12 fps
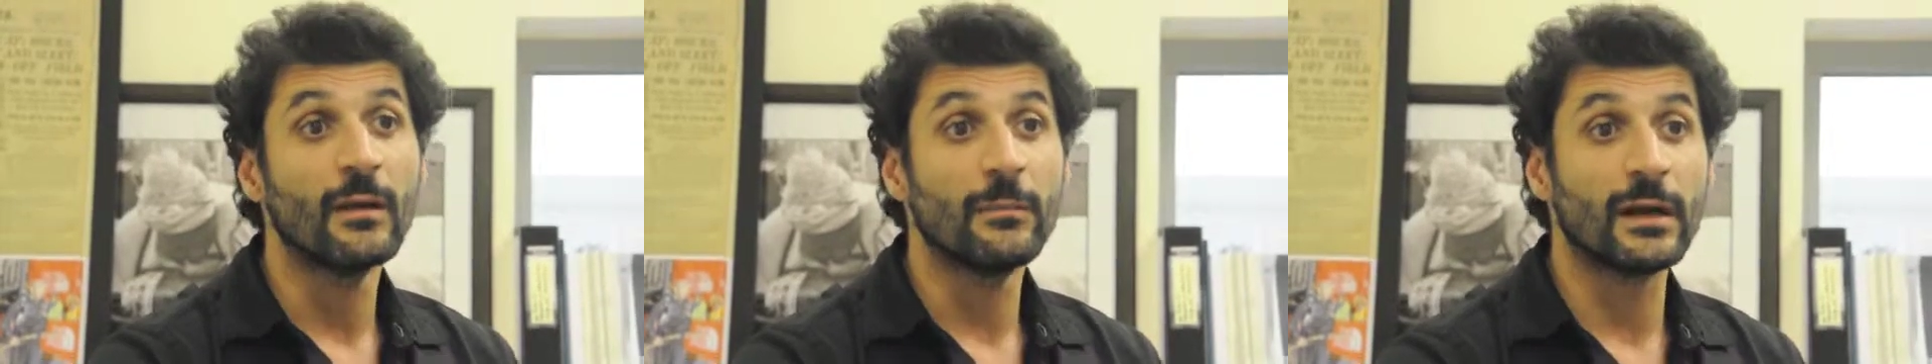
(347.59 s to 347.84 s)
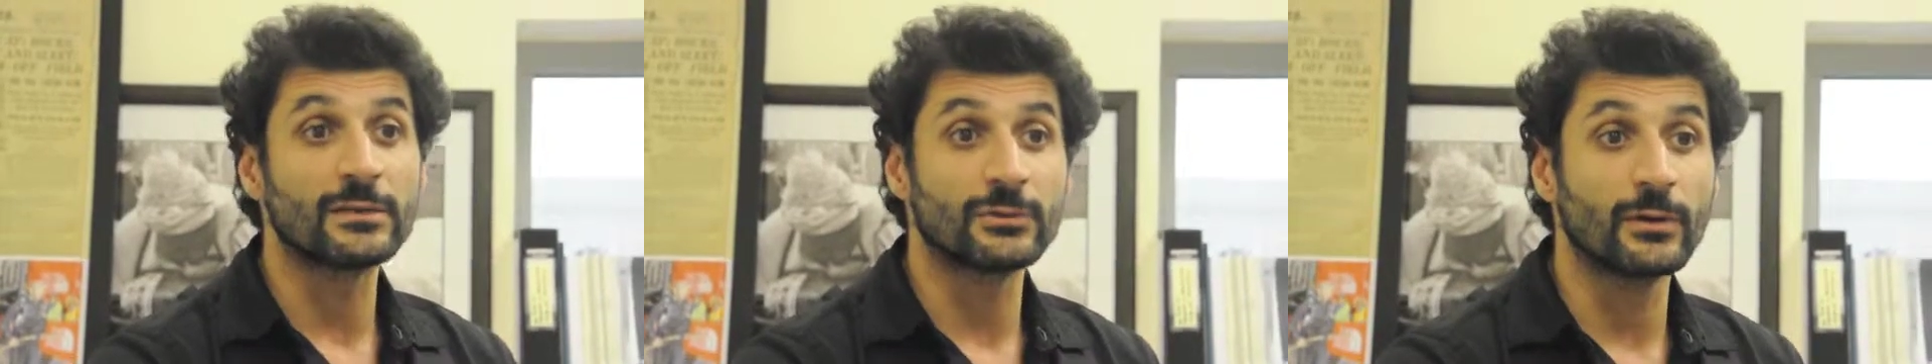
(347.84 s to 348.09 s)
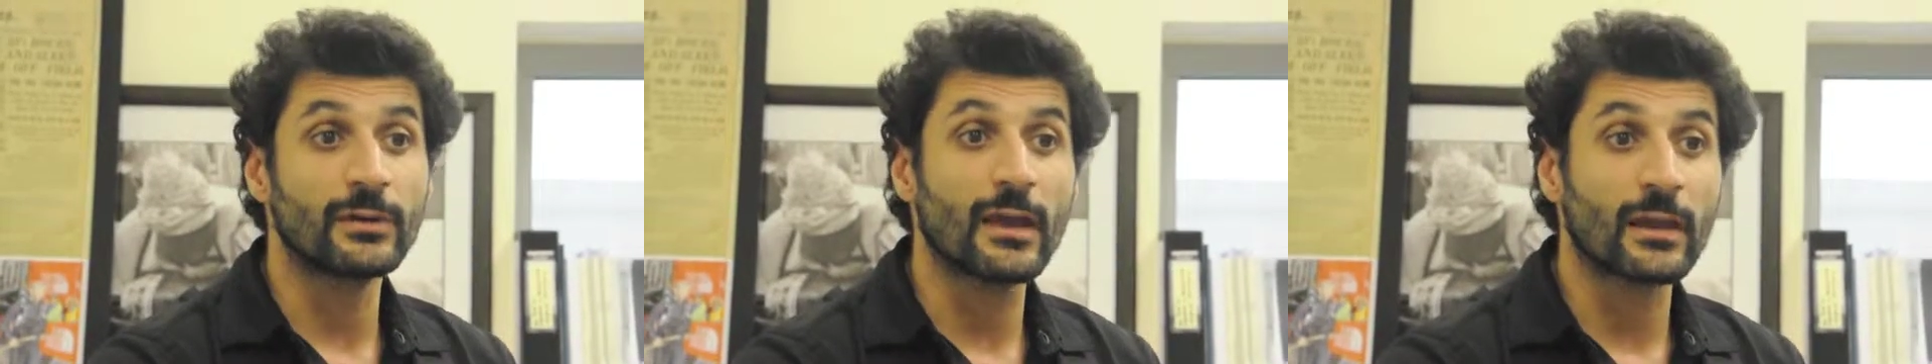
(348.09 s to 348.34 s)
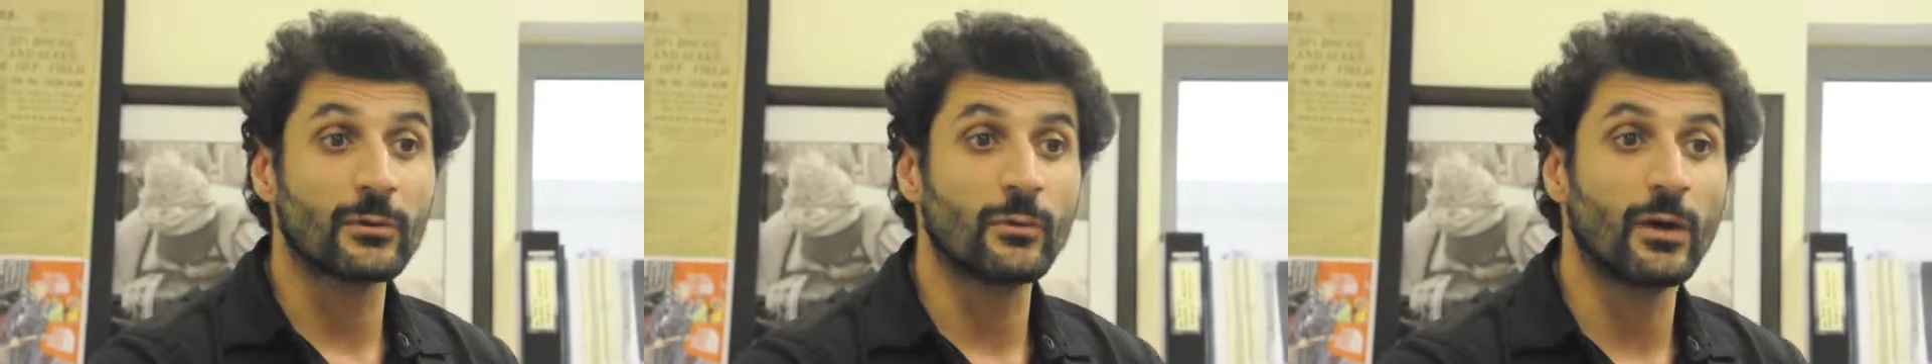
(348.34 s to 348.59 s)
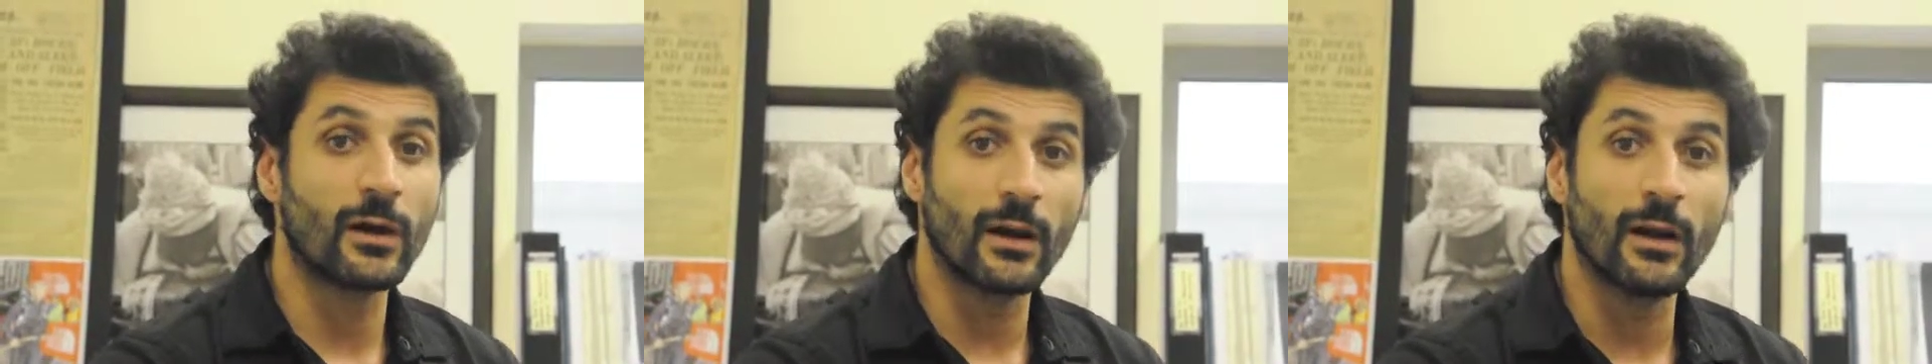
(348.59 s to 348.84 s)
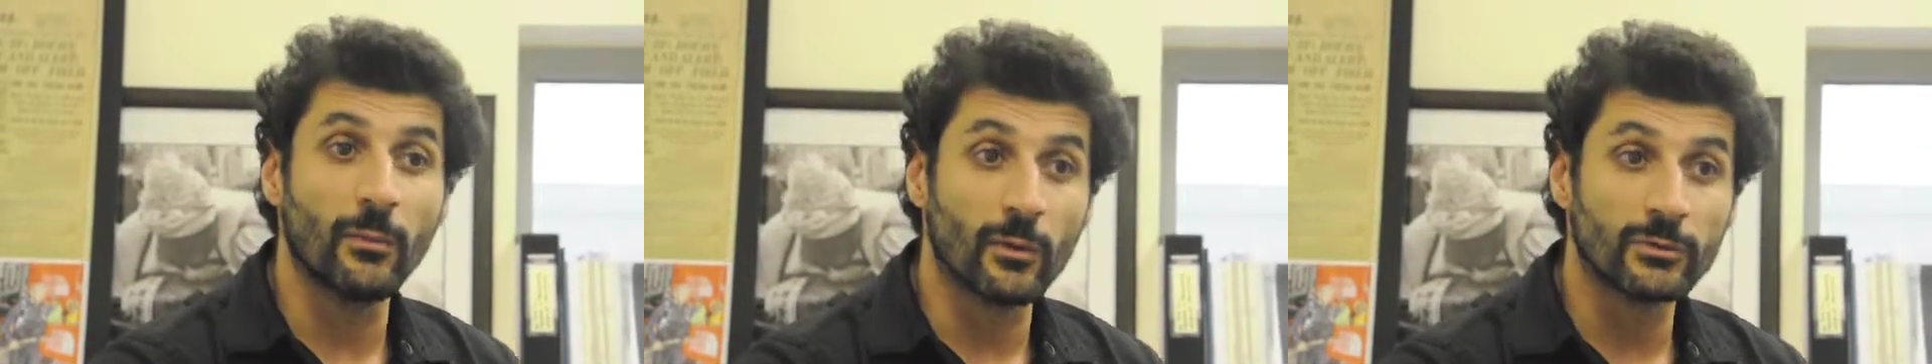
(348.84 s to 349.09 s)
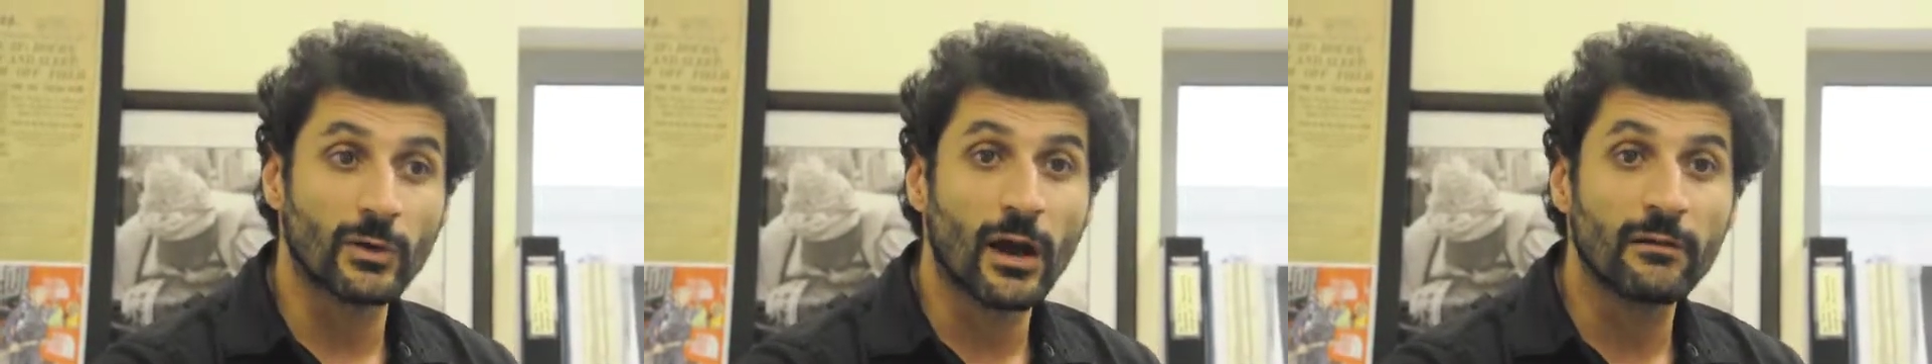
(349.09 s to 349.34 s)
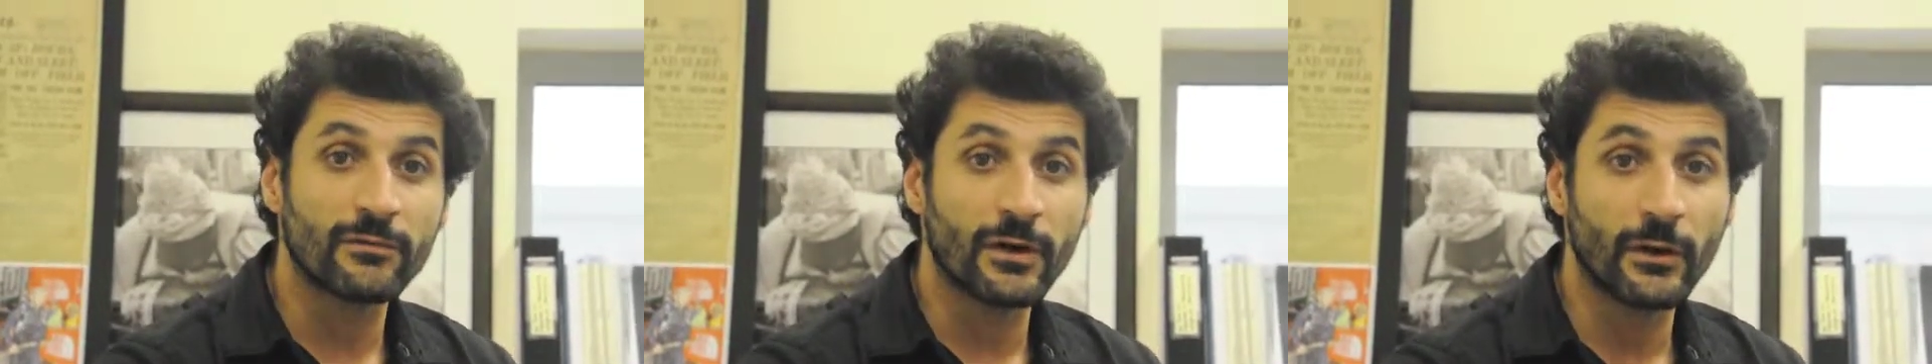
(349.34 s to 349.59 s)
by showing that we are able to
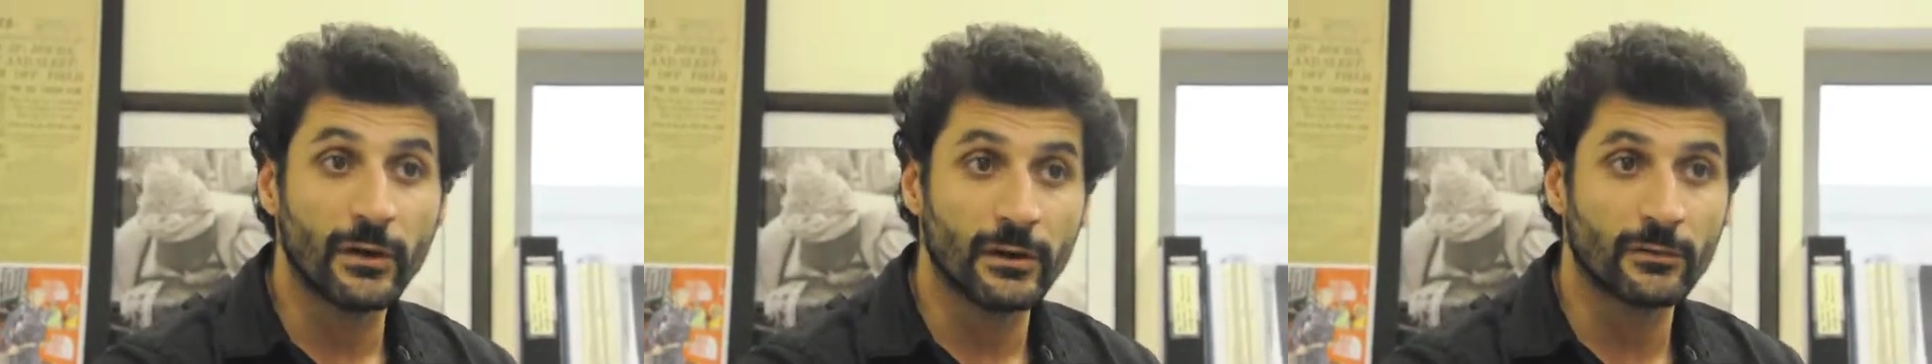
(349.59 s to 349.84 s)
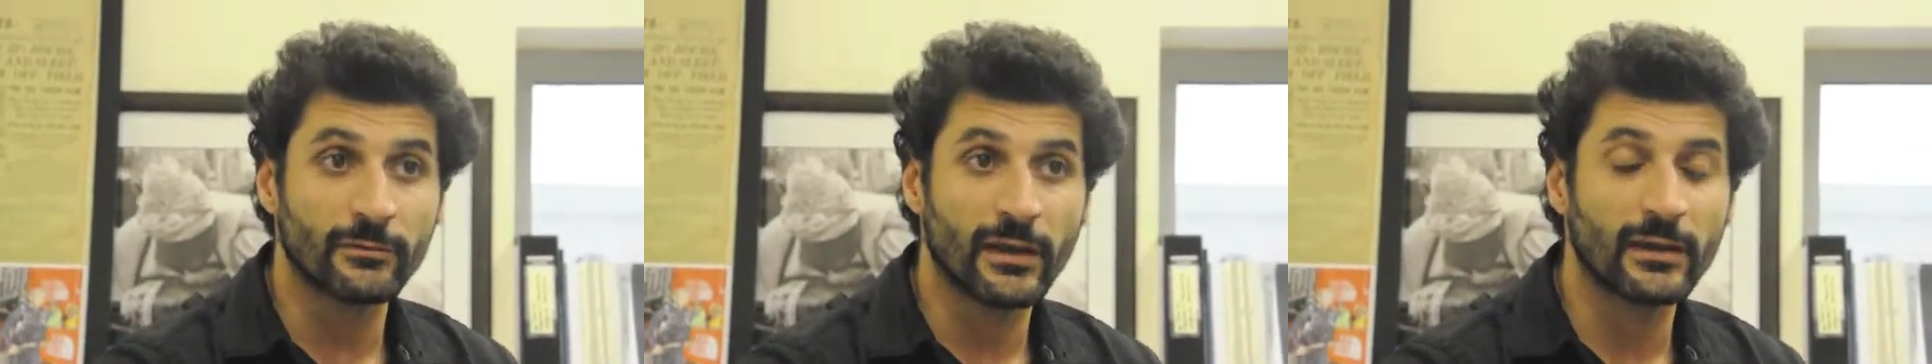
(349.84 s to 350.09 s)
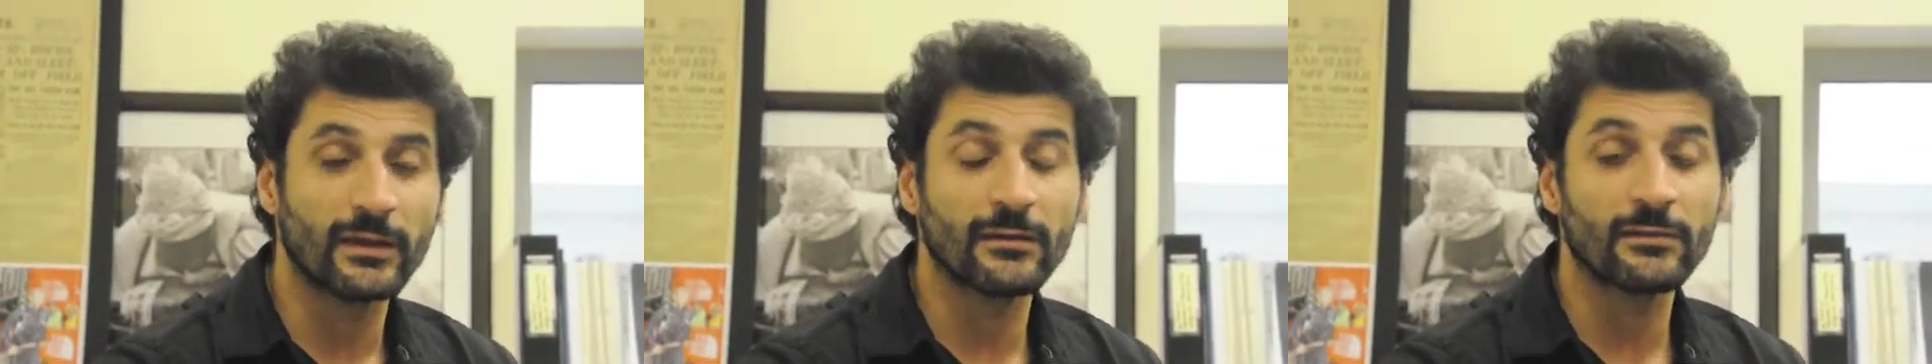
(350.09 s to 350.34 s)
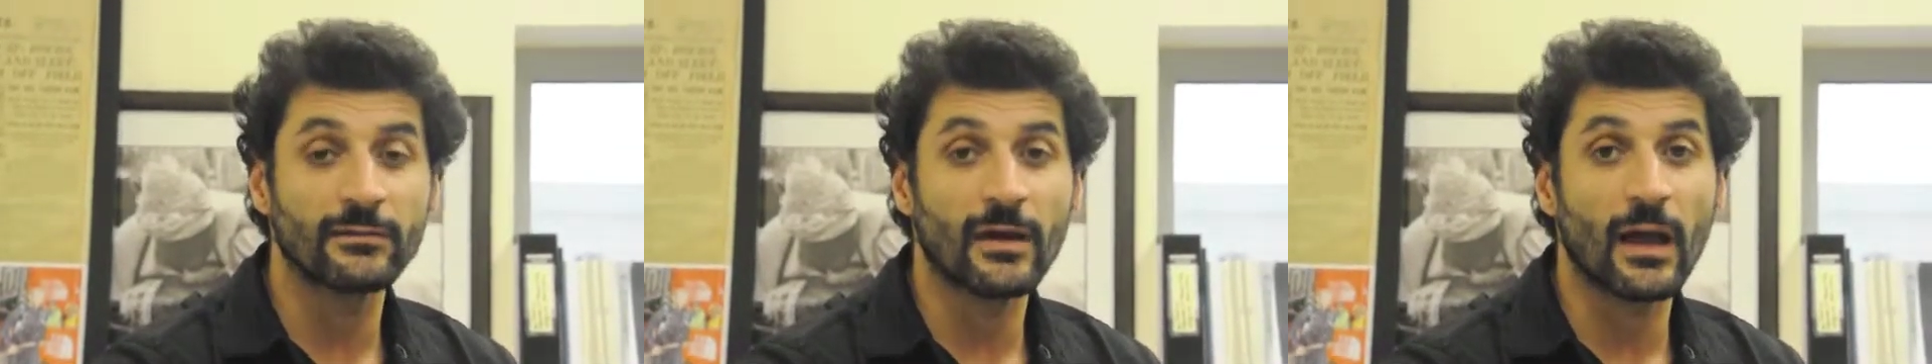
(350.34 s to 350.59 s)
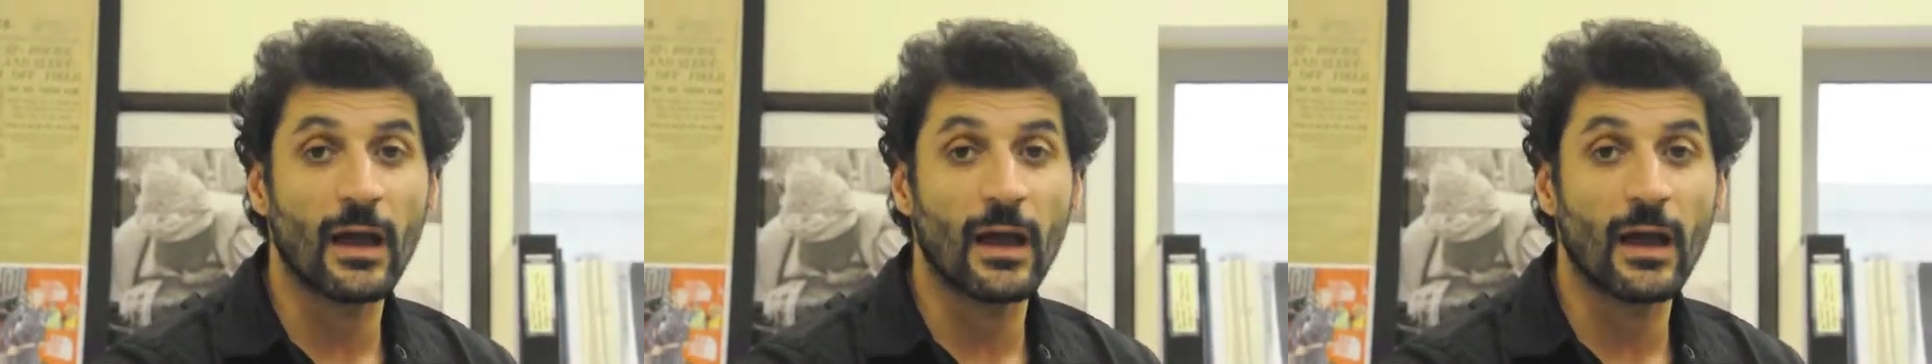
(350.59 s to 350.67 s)
have very innovative